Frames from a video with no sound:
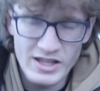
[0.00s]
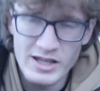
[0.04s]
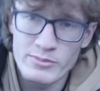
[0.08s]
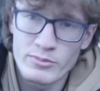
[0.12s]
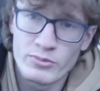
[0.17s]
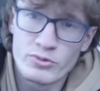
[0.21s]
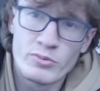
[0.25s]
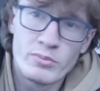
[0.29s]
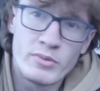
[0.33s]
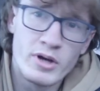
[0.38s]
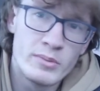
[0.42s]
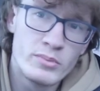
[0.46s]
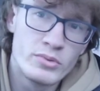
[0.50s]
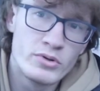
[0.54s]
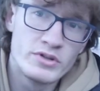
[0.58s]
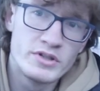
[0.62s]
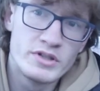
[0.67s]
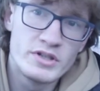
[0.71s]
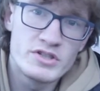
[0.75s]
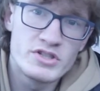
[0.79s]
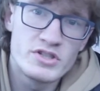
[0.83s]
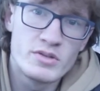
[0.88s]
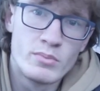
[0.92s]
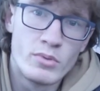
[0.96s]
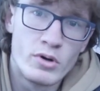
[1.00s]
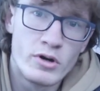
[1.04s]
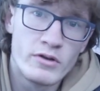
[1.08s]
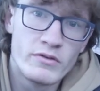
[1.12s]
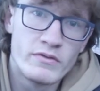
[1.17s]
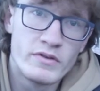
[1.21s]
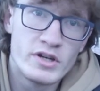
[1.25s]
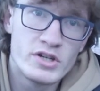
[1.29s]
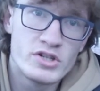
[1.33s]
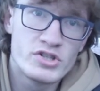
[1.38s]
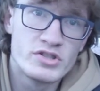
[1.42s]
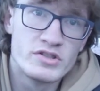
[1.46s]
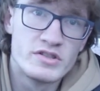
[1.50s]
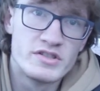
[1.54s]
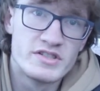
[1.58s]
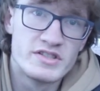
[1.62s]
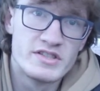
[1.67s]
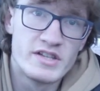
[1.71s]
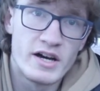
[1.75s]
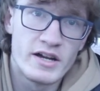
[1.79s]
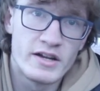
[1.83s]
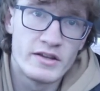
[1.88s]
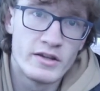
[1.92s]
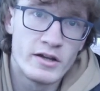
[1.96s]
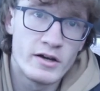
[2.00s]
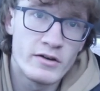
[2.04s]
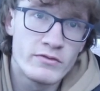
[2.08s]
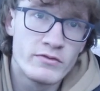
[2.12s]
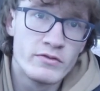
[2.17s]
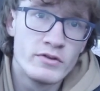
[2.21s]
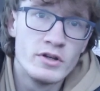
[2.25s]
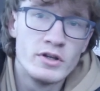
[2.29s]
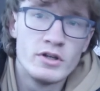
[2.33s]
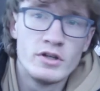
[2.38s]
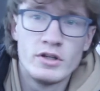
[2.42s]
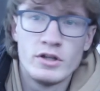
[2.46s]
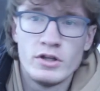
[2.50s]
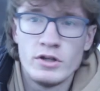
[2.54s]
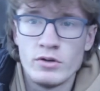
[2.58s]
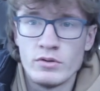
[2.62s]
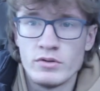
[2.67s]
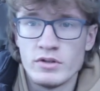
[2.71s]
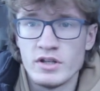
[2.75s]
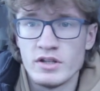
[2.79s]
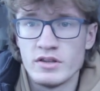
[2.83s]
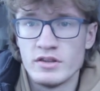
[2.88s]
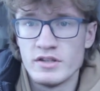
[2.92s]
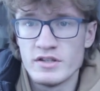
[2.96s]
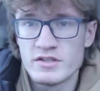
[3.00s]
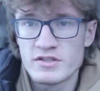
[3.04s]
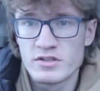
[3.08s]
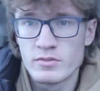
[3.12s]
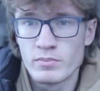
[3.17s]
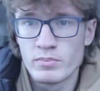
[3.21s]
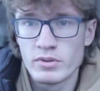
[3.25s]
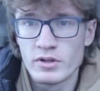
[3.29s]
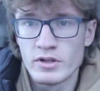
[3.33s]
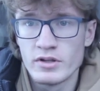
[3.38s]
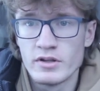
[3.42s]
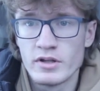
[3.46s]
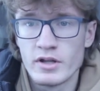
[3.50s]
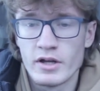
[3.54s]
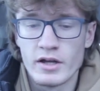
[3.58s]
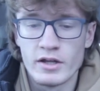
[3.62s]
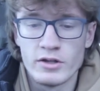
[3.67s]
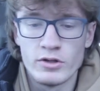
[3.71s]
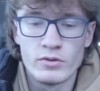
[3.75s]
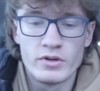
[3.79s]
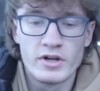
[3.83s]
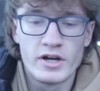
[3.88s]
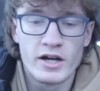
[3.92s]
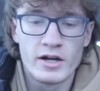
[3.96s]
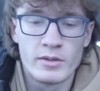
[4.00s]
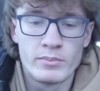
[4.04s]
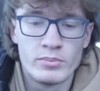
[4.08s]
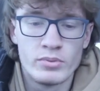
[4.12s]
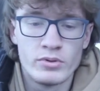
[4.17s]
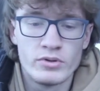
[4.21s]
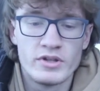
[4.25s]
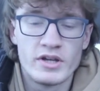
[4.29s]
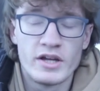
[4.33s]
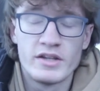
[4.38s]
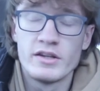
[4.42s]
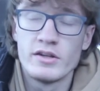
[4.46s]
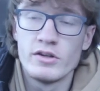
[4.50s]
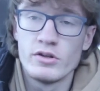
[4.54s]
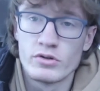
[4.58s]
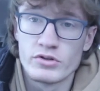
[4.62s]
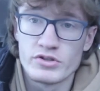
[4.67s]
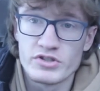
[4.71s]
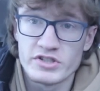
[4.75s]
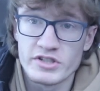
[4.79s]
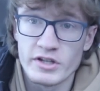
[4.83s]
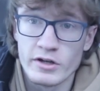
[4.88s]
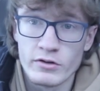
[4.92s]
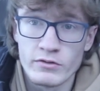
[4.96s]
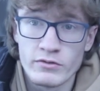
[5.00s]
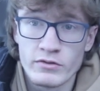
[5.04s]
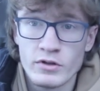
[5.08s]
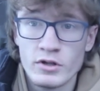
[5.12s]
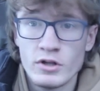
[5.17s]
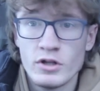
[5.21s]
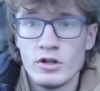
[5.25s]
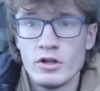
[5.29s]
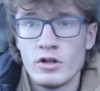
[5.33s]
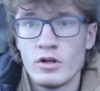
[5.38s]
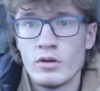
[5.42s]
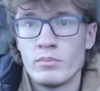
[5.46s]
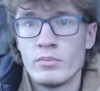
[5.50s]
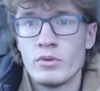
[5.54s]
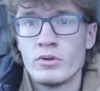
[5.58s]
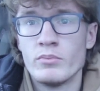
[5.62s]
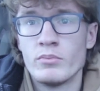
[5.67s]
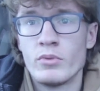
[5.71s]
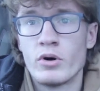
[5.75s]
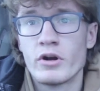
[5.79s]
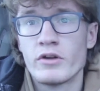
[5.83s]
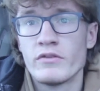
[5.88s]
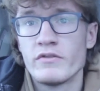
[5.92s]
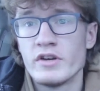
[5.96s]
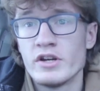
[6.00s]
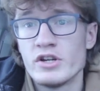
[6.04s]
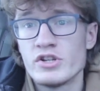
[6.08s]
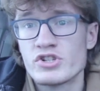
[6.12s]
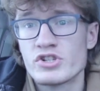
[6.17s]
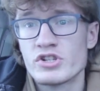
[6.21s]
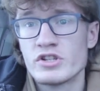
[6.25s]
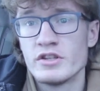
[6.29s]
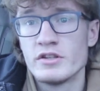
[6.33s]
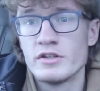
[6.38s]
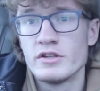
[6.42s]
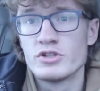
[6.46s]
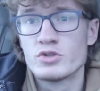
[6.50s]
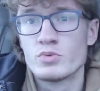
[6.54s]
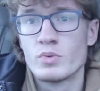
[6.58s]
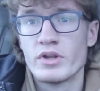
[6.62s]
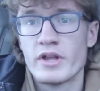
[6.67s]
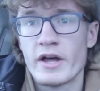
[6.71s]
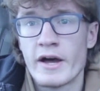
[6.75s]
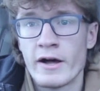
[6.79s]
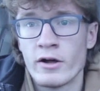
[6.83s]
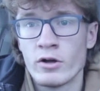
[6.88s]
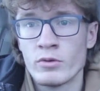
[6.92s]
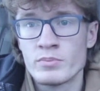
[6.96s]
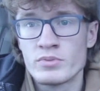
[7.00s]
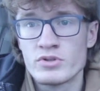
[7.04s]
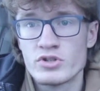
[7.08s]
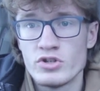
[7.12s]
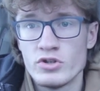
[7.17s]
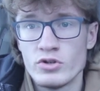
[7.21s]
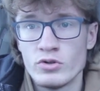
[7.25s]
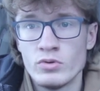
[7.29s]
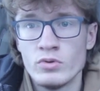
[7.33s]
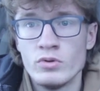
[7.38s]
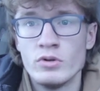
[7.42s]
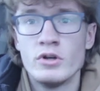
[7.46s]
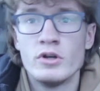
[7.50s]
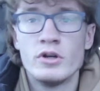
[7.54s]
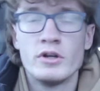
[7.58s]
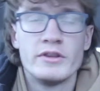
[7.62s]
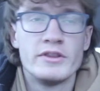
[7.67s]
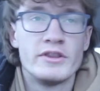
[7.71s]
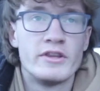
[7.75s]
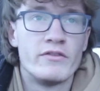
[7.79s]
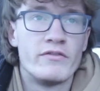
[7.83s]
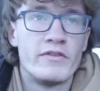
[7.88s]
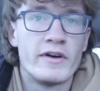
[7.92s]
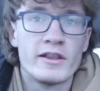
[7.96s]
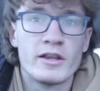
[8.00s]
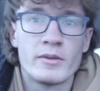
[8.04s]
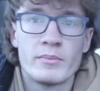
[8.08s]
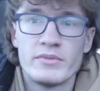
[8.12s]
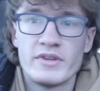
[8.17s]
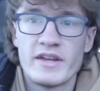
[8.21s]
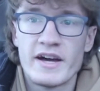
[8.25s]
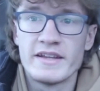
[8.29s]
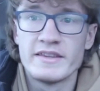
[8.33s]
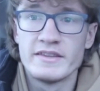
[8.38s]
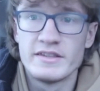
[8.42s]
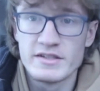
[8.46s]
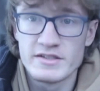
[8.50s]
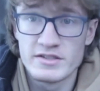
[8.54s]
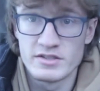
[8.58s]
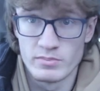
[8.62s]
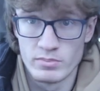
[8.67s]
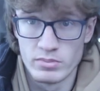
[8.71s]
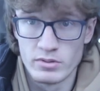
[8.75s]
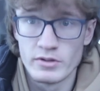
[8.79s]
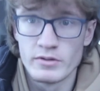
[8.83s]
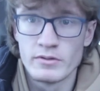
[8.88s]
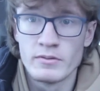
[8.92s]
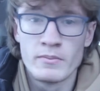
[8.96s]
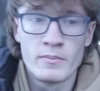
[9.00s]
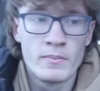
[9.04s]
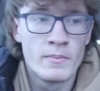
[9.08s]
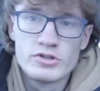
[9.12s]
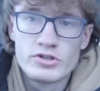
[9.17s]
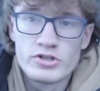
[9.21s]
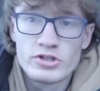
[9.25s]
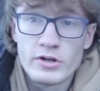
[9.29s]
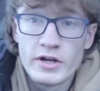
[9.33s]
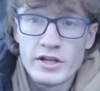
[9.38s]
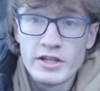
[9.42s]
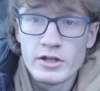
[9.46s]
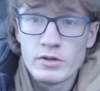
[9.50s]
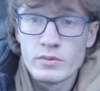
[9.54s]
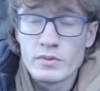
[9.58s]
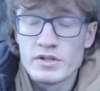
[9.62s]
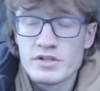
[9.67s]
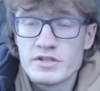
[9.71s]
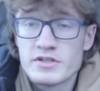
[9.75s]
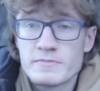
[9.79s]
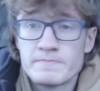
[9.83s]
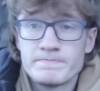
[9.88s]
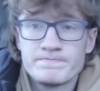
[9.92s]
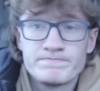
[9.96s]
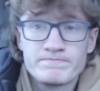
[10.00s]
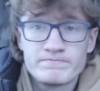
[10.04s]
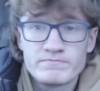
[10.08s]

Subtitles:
Remember this, motivation is not enough. You need discipline, and you gotta put that in yourself. But motivation is what helps you develop that discipline. So anyways,